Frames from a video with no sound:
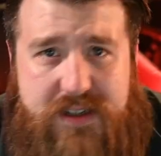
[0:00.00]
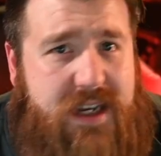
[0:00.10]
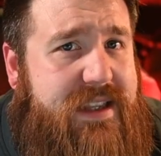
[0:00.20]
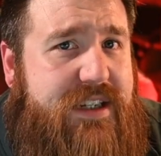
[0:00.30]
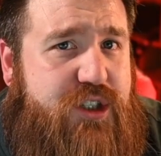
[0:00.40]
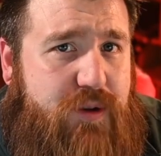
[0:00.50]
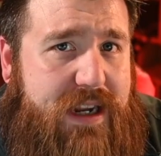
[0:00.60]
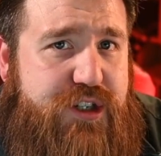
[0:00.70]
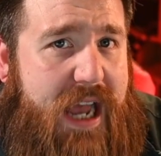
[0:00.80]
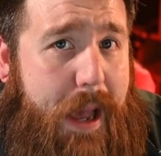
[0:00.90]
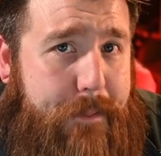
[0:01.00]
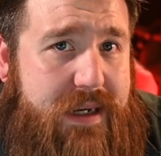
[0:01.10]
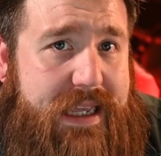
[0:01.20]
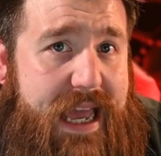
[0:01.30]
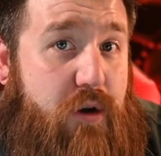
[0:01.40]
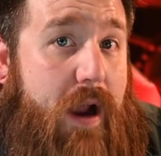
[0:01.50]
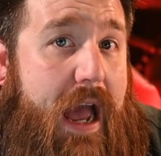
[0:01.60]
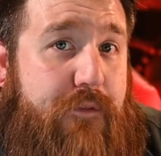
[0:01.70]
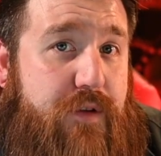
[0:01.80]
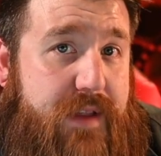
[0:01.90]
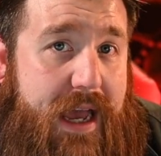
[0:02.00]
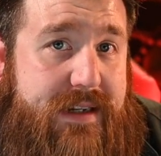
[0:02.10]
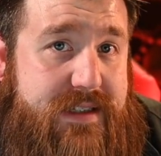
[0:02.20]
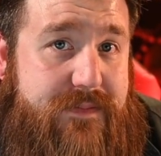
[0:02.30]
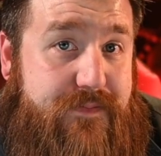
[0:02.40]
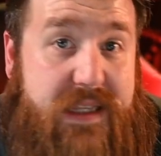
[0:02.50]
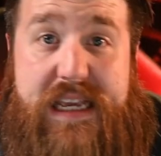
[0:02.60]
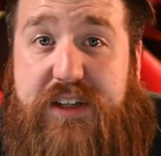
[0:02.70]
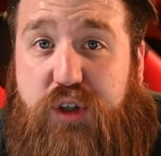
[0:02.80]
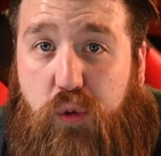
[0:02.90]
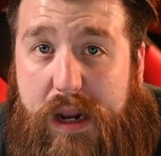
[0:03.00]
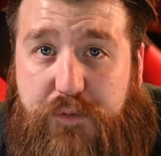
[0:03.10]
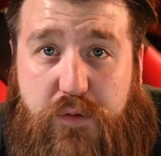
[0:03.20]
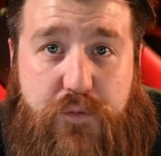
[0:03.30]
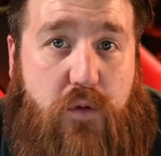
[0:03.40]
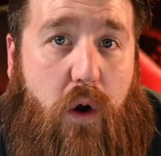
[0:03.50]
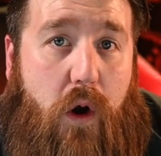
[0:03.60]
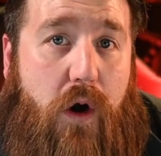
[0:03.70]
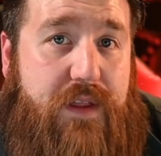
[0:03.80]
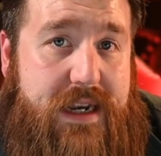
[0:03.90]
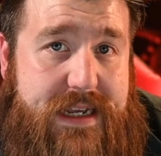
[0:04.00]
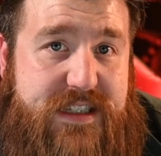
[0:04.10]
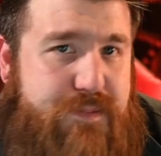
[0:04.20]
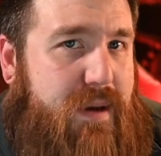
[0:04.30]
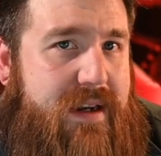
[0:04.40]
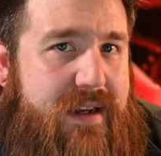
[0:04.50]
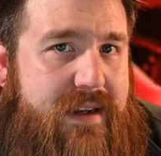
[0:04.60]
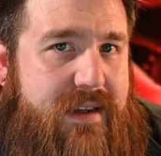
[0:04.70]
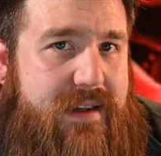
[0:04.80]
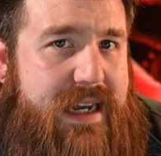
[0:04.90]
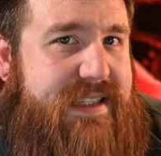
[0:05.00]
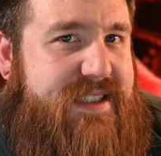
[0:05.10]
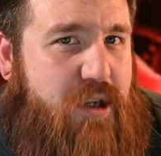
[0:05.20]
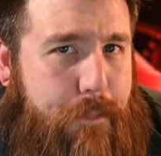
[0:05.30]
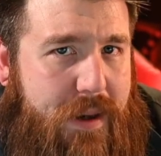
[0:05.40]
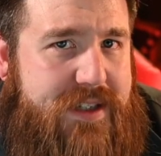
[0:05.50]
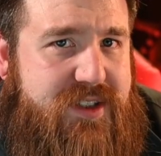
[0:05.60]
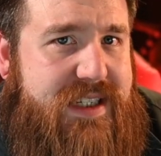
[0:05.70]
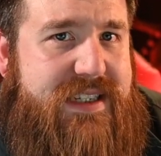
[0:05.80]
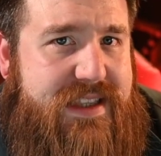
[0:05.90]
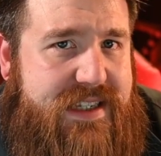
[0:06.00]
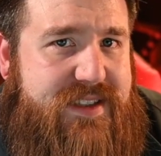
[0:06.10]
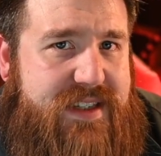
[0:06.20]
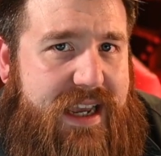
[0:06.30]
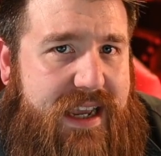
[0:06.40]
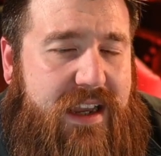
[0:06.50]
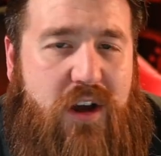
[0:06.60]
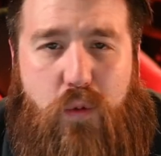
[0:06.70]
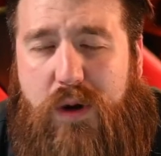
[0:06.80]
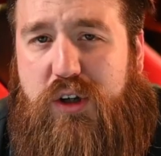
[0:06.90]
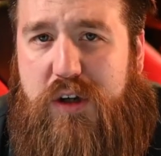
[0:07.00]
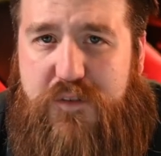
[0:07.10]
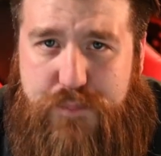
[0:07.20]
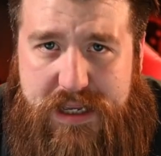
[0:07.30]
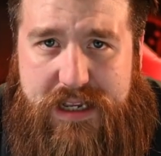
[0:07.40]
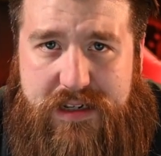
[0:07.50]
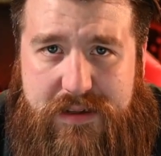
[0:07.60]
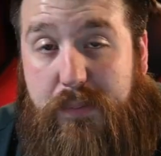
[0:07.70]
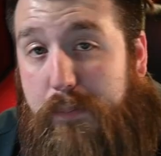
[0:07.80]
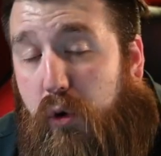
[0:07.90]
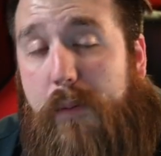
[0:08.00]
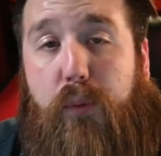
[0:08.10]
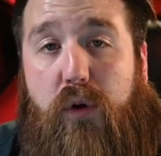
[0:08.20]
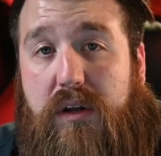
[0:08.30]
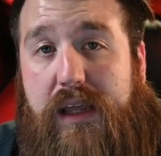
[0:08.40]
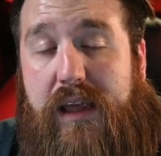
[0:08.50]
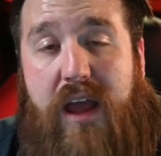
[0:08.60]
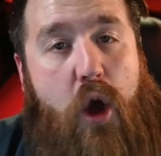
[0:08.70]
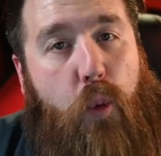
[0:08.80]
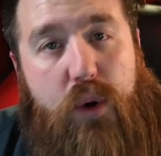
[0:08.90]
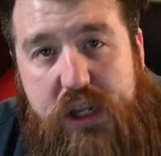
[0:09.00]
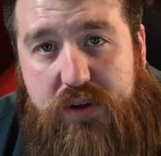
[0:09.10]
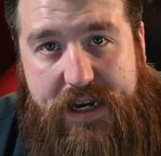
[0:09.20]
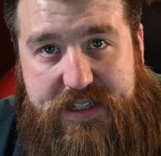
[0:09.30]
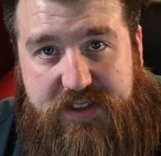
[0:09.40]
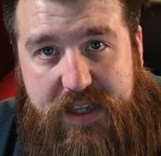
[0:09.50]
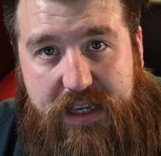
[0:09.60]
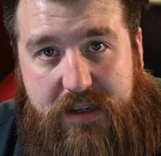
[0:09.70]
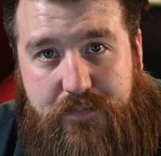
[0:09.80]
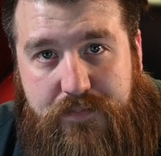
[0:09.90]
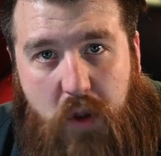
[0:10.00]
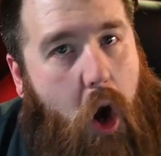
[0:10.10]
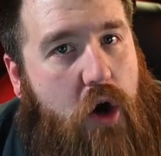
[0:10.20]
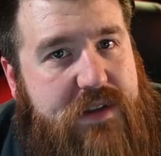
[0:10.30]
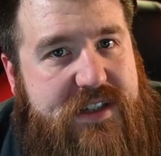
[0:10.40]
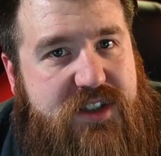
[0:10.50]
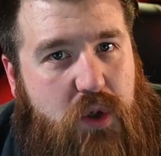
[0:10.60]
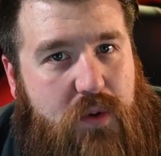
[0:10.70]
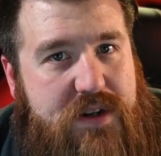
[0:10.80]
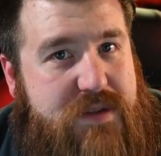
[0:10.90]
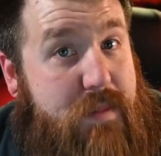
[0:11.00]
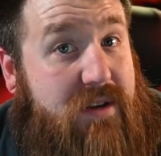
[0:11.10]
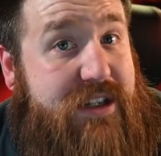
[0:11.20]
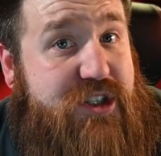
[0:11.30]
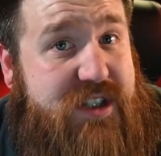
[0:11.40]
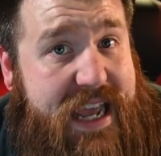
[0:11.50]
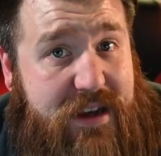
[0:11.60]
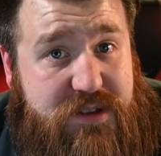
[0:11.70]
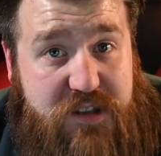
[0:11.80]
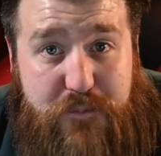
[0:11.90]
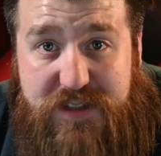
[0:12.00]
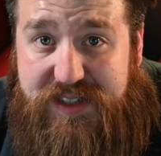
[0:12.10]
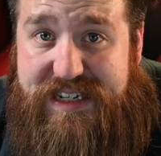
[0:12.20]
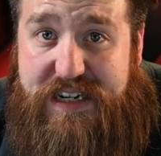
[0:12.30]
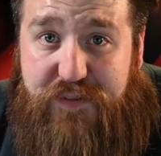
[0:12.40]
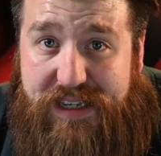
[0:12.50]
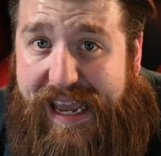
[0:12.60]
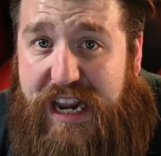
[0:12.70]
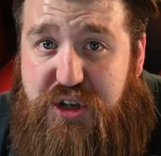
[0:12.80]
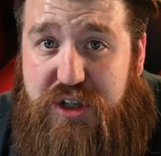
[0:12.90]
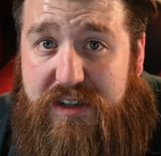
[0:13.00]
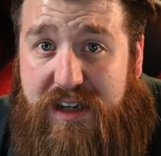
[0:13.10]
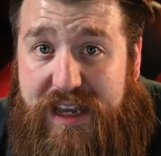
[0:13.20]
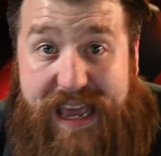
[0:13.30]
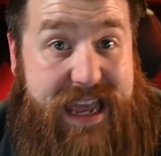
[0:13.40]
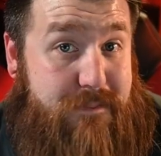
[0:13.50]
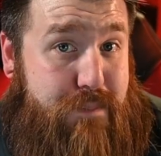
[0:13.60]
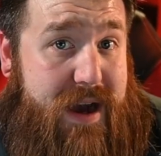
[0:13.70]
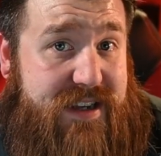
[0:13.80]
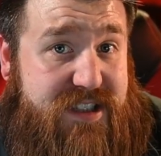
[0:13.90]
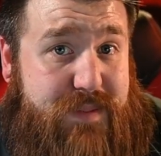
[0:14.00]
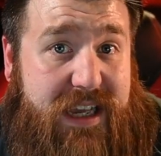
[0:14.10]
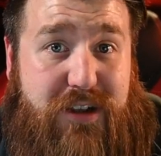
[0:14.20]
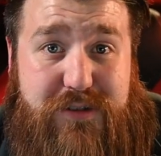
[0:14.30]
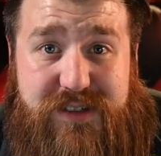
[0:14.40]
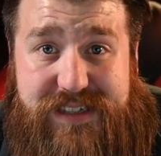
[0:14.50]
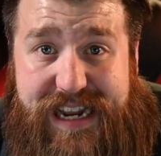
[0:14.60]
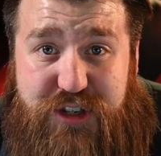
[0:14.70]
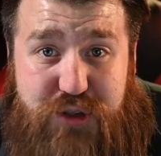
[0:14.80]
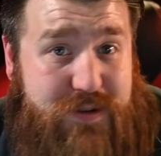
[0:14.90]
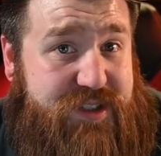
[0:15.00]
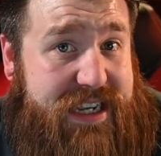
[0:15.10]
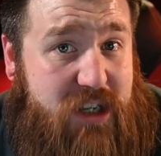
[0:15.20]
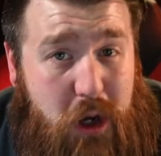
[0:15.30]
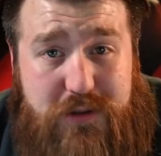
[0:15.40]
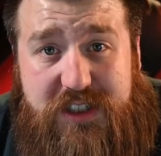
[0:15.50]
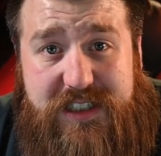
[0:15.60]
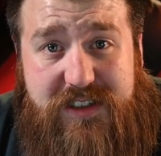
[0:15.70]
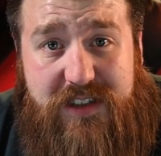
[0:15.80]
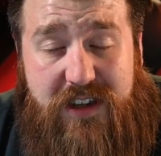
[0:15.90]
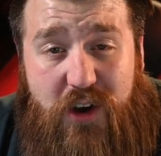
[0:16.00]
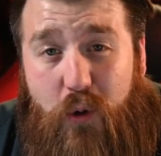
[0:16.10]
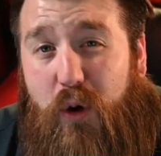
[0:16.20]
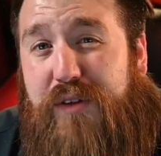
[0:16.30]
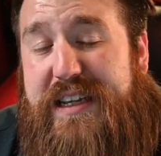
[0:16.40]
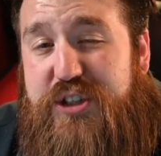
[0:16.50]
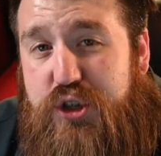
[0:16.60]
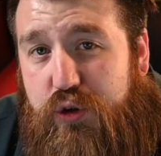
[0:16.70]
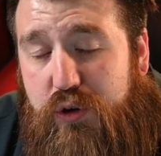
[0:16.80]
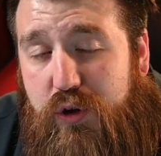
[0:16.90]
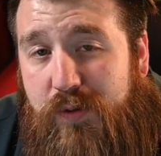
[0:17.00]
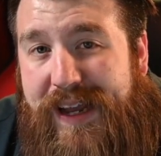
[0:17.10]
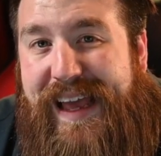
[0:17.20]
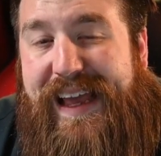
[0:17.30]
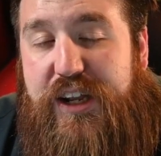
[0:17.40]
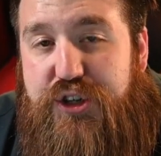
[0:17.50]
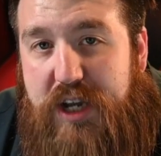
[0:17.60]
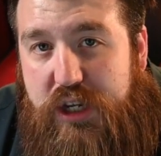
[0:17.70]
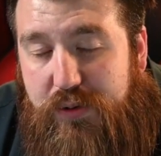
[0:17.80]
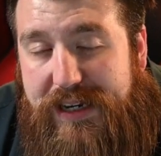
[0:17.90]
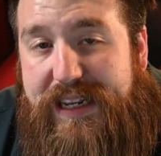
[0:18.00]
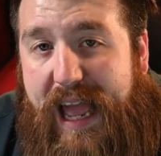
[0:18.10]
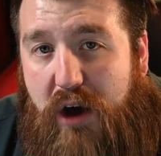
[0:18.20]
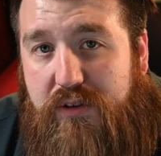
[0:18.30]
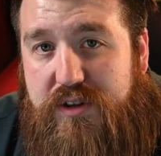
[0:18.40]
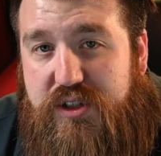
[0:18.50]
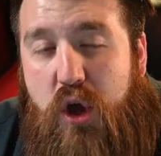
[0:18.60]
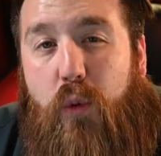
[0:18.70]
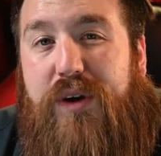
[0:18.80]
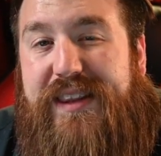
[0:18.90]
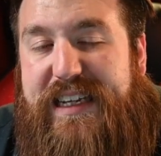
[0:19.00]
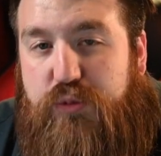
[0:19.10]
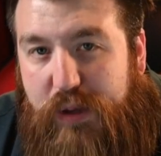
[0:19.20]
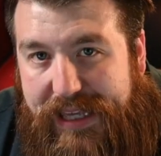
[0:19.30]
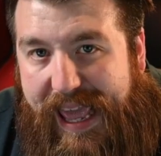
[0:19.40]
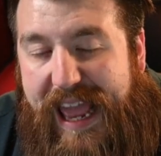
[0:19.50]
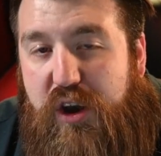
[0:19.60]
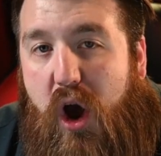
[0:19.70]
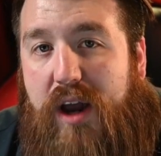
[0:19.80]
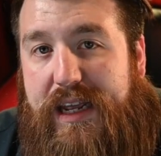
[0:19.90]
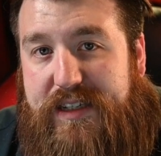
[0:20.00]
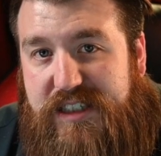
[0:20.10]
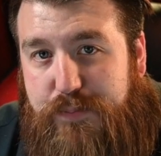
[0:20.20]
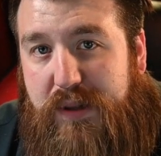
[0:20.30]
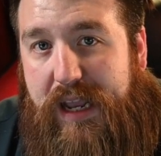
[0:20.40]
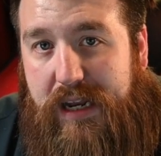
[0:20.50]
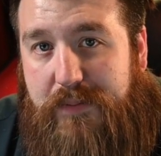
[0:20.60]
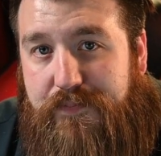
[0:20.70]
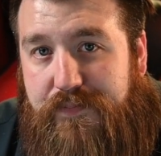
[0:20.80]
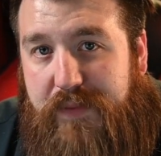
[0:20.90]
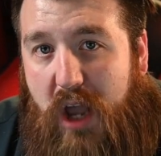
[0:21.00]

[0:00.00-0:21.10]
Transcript: Nothing strange happened again or after that, and he is grateful for all that is, but it's still puzzling to this day what could have been. But more importantly, what do you guys think? Are these stories merely just tales of misidentification and possibly hallucination or psychosis, or are these true and genuine encounters with things we cannot explain?